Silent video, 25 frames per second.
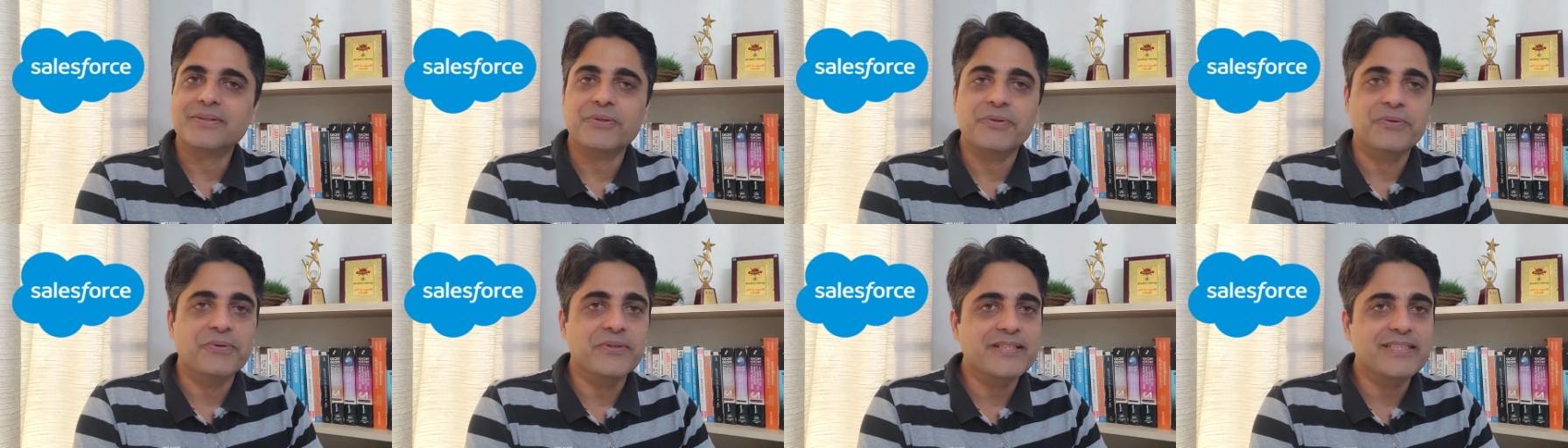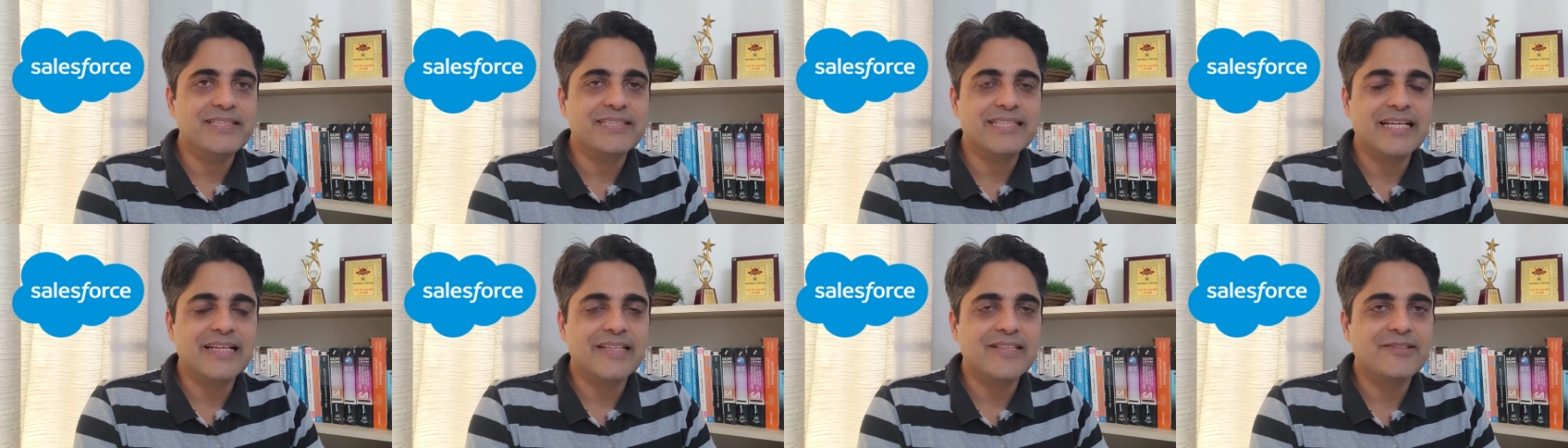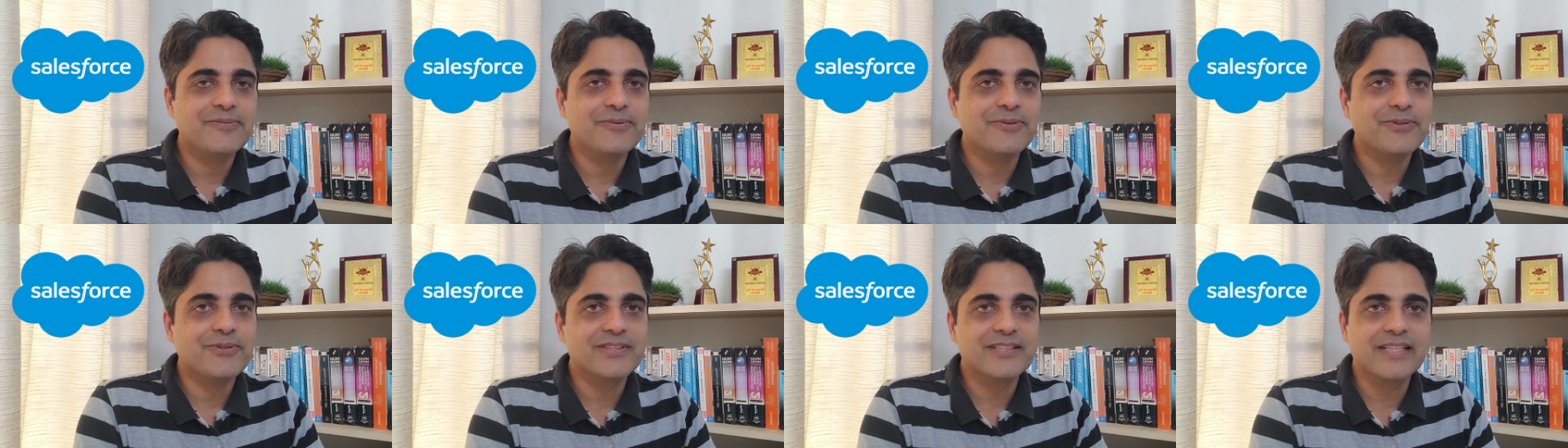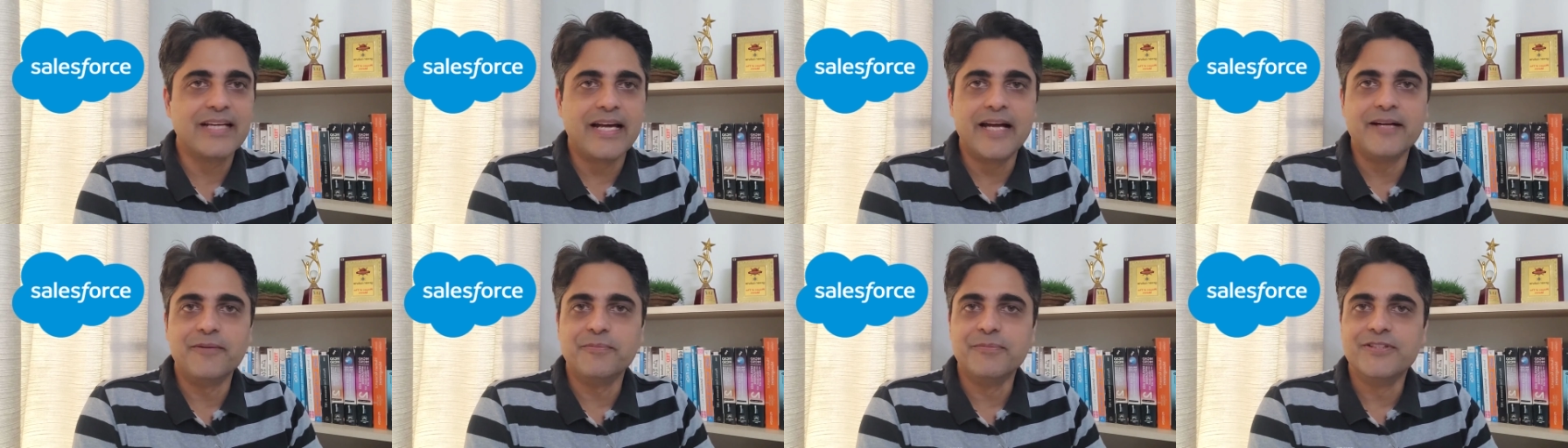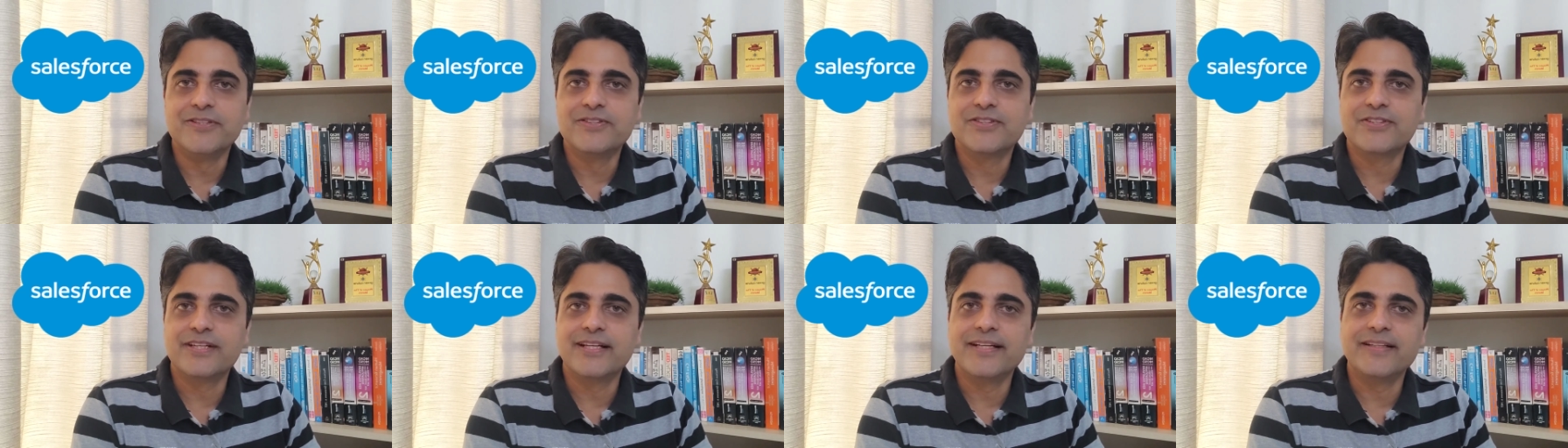who is Salesforce
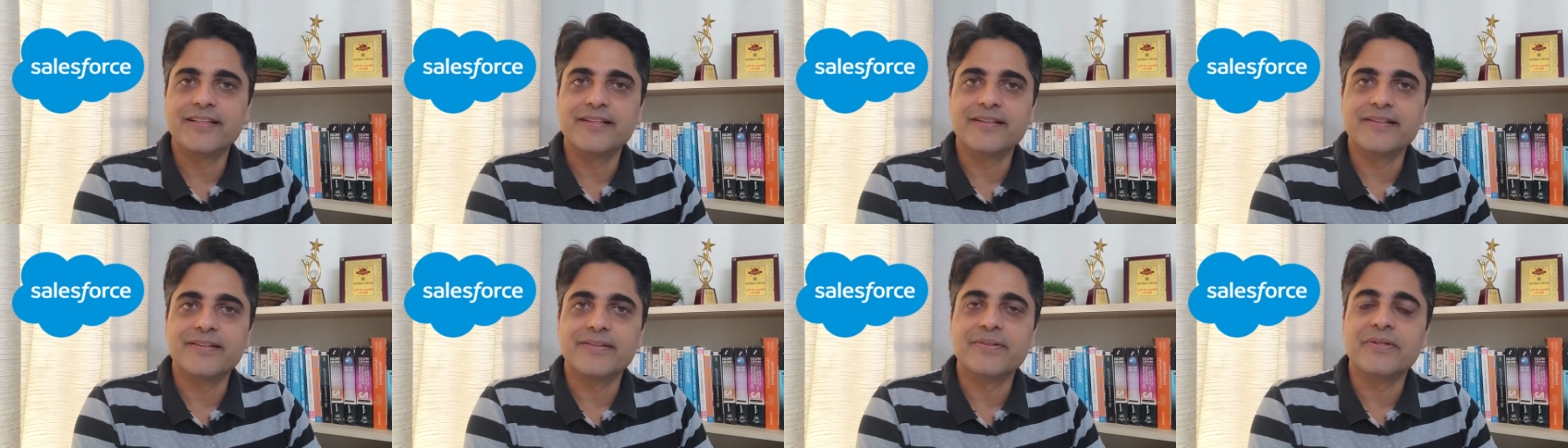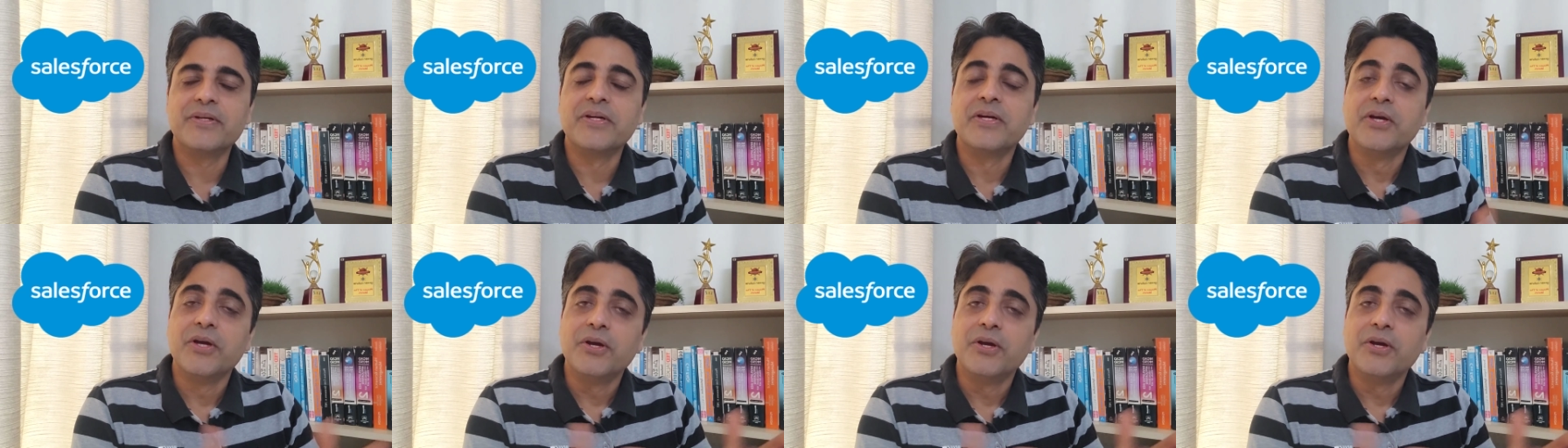administrator,